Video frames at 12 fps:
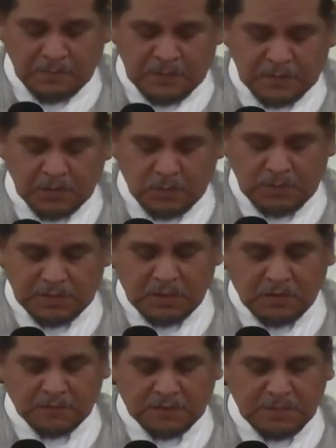Until we
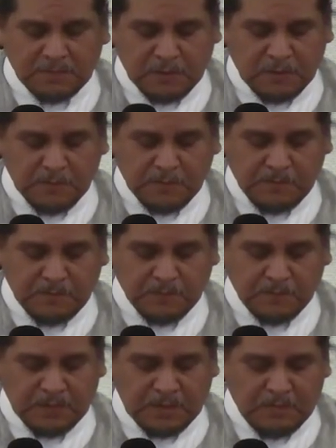delve deeper
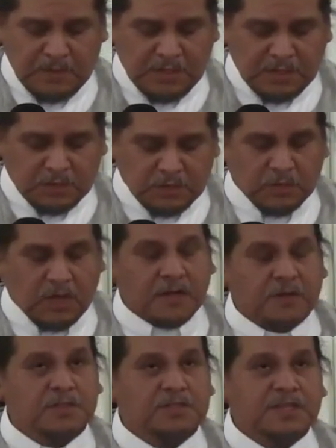and begin to
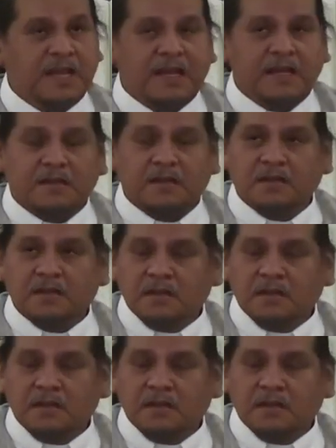understand